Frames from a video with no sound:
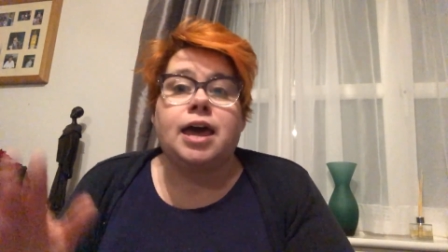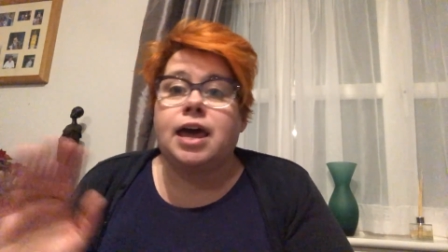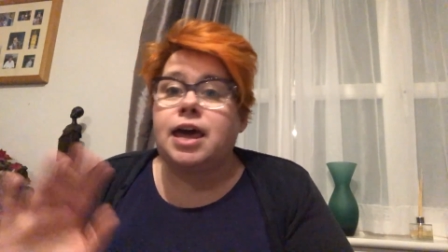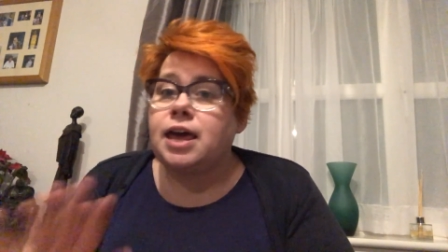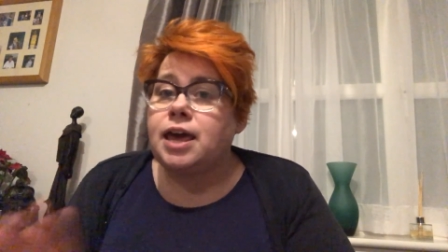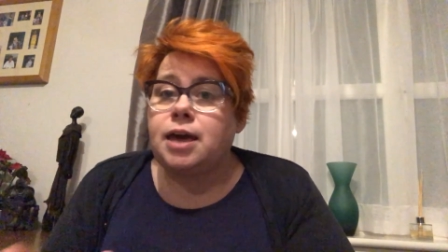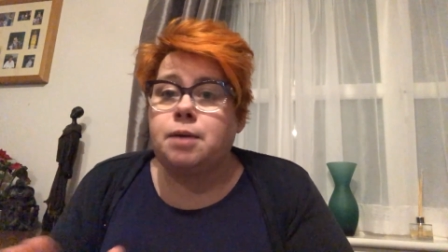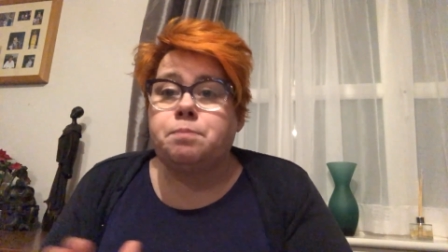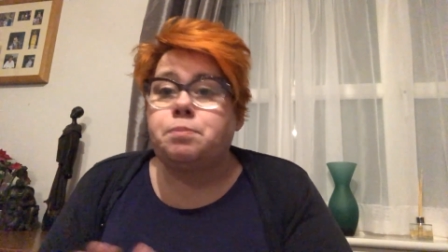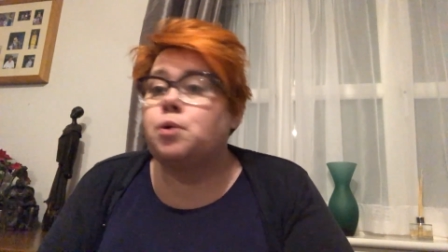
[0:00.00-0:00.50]

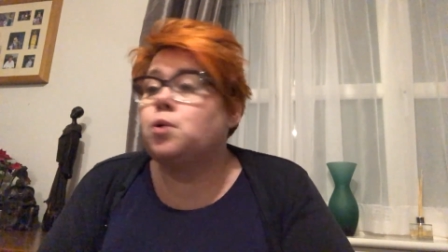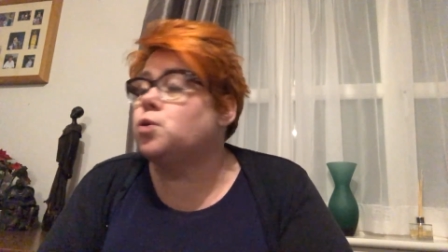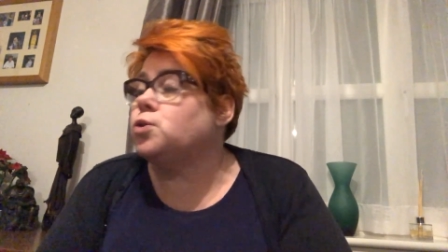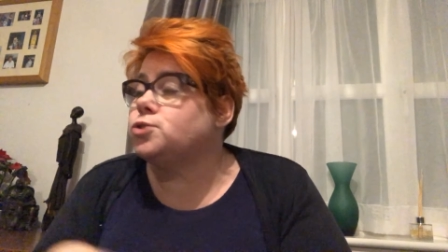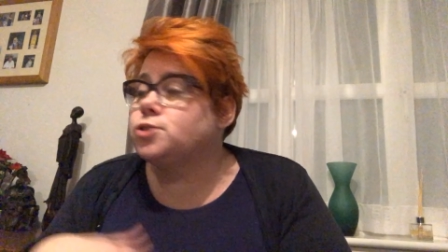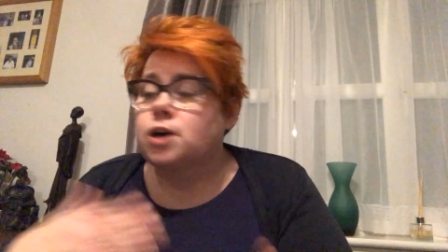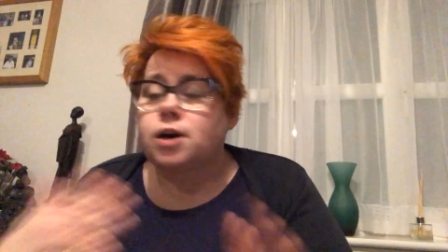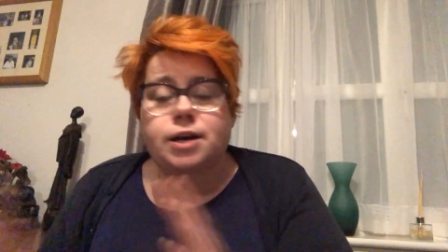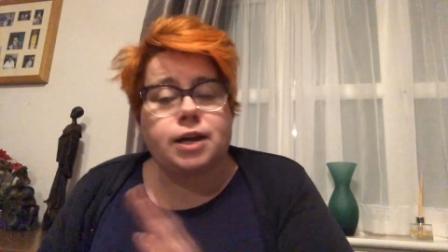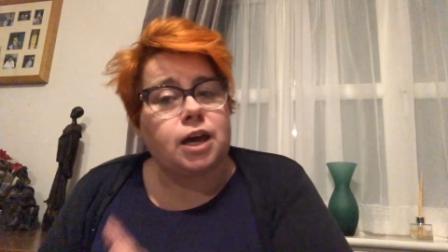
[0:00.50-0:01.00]
hit
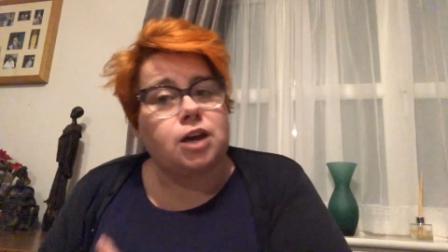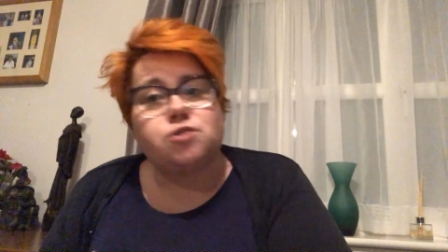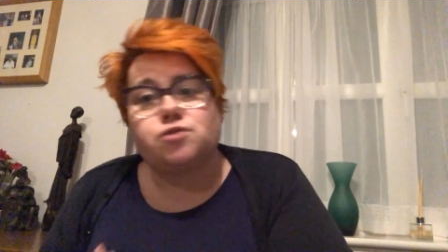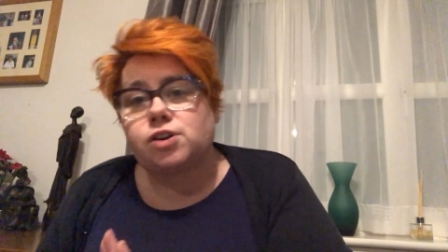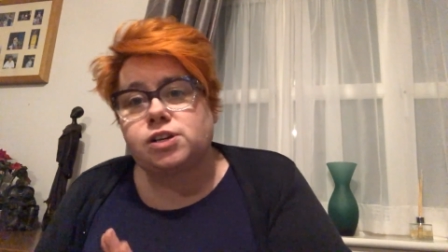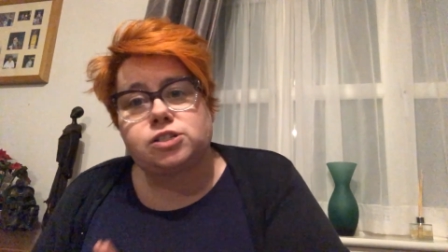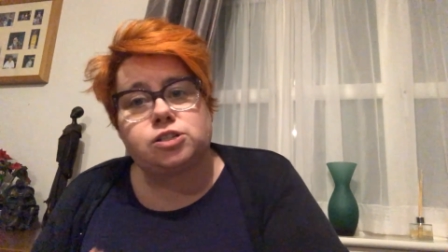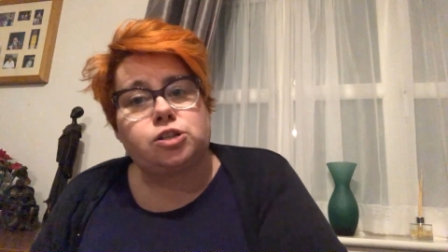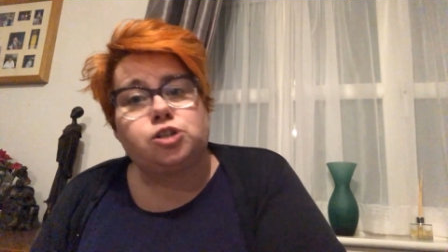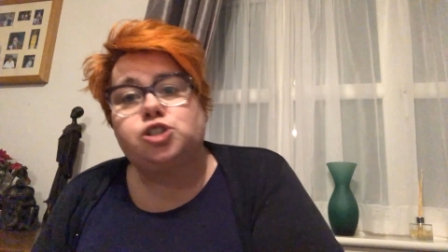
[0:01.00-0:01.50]
pause, go and get
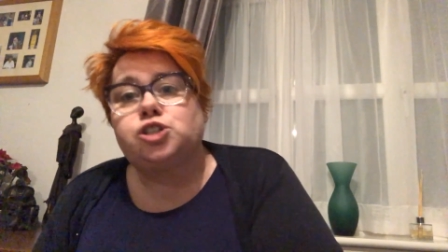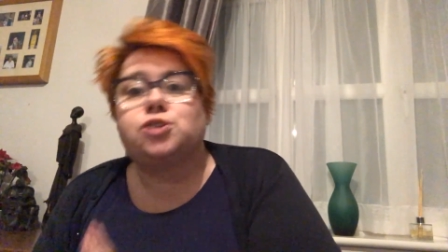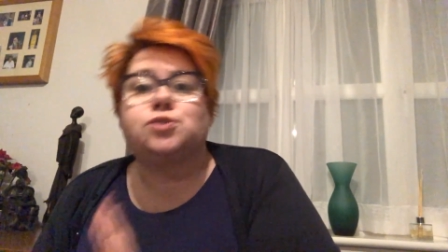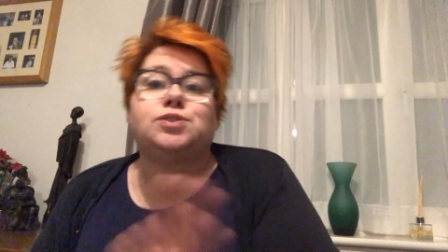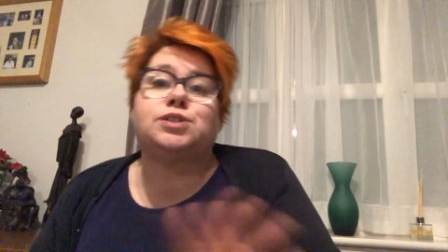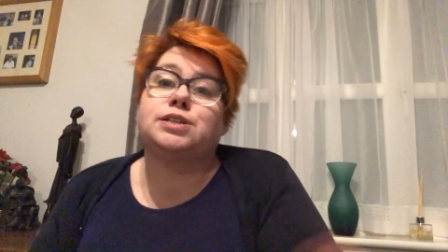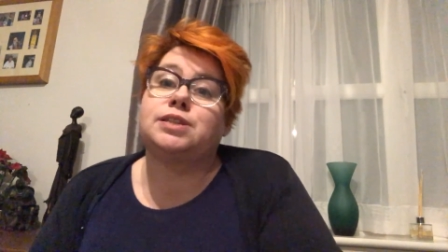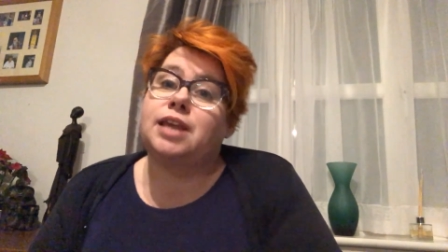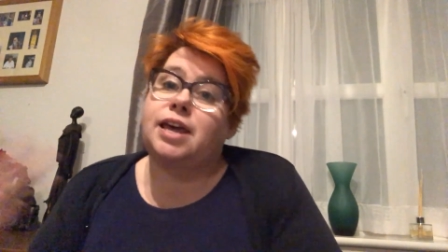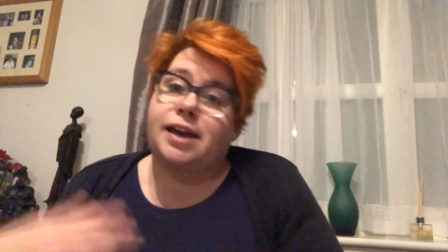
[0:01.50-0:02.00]
dressed to the
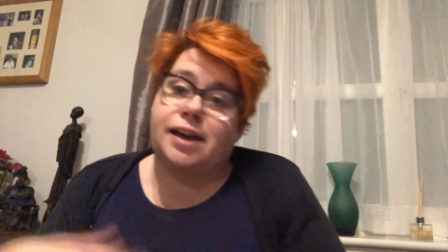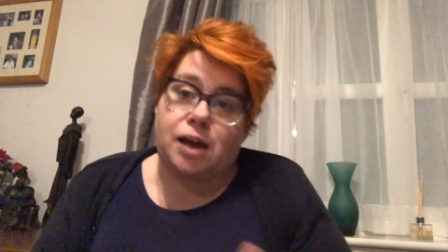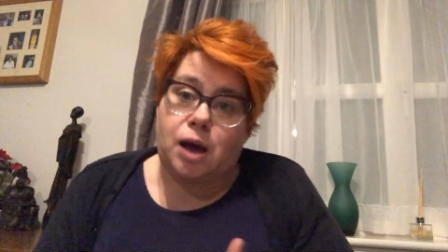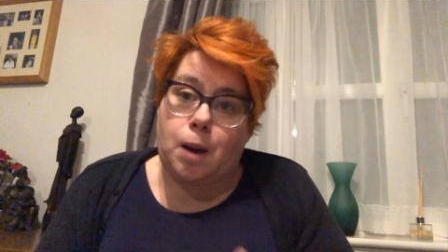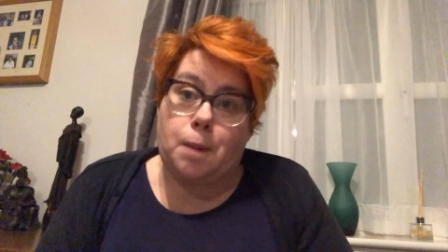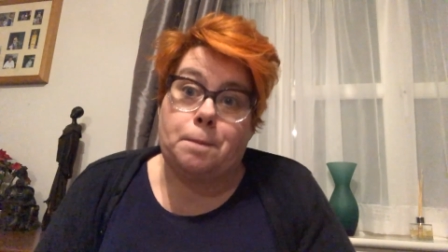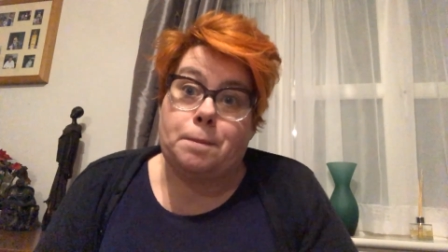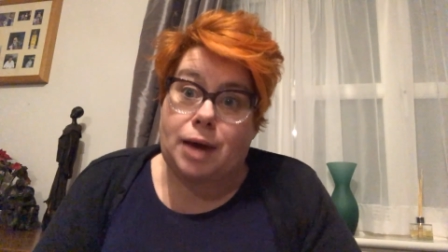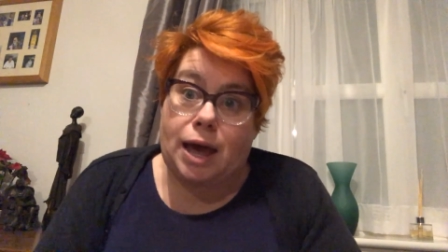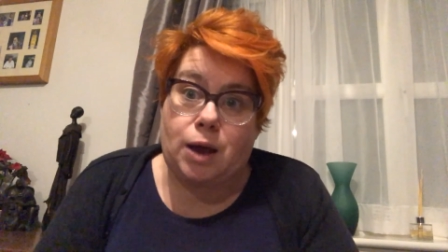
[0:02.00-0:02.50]
shoes and then
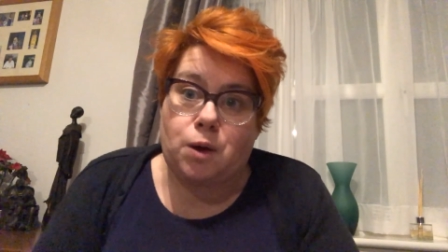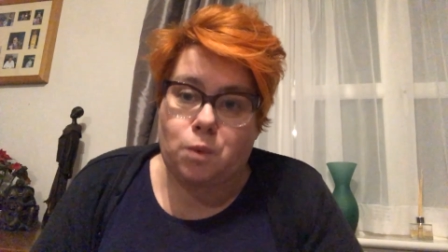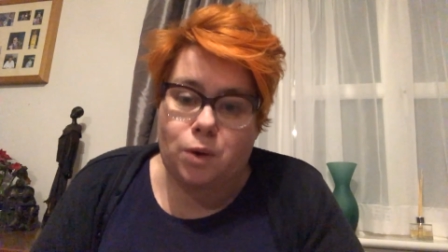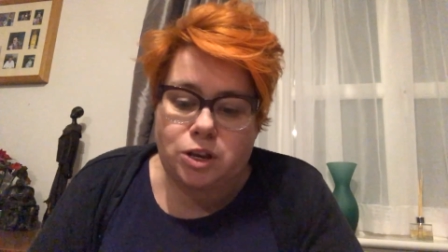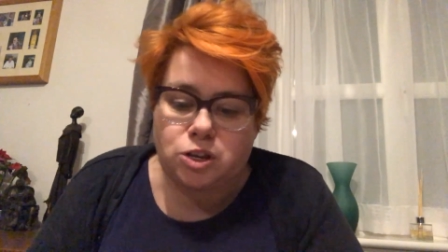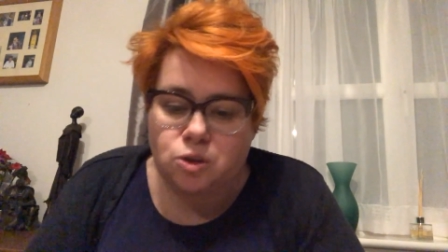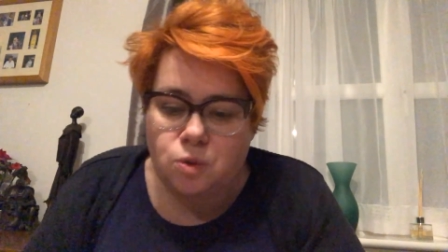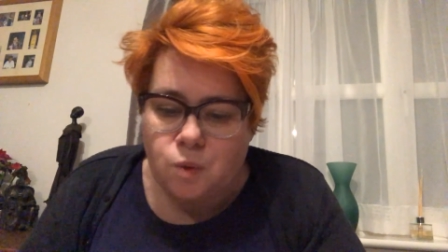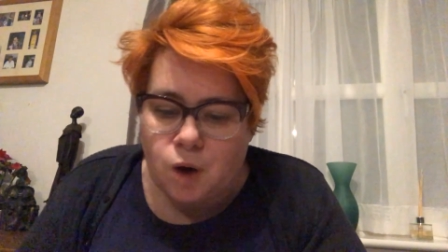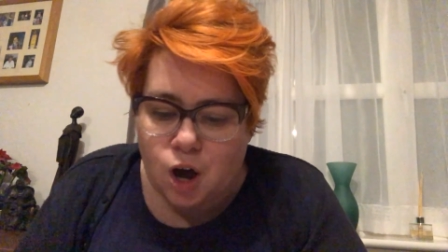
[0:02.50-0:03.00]
come back
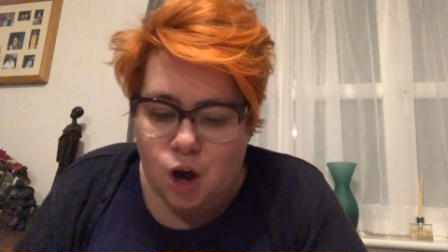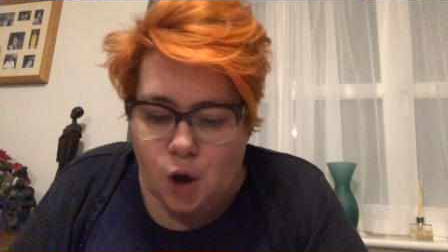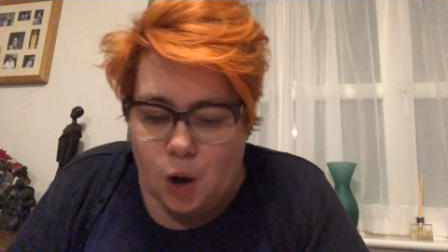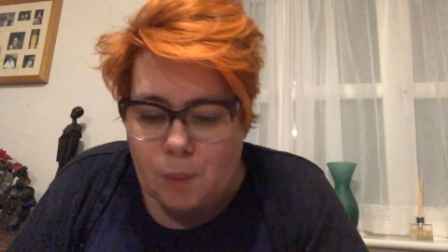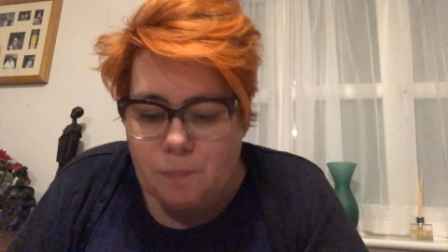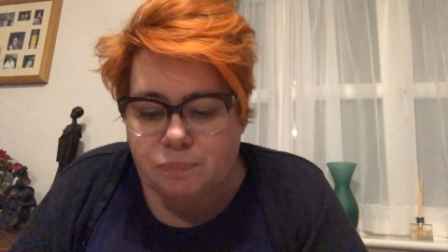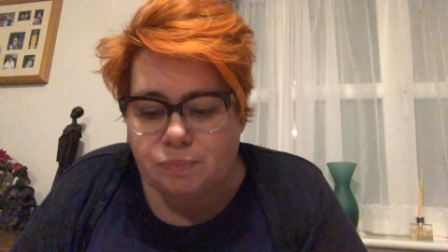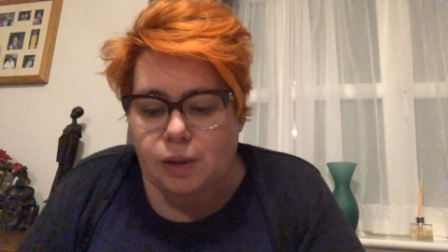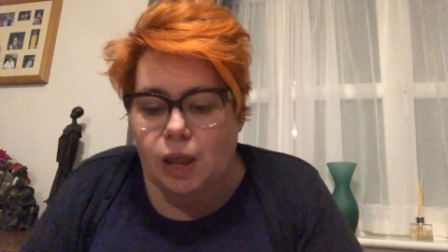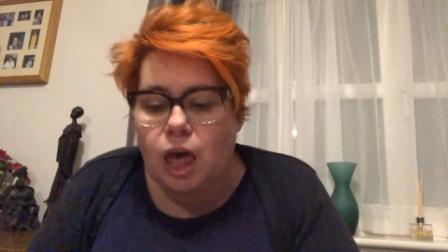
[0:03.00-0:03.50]
when you are.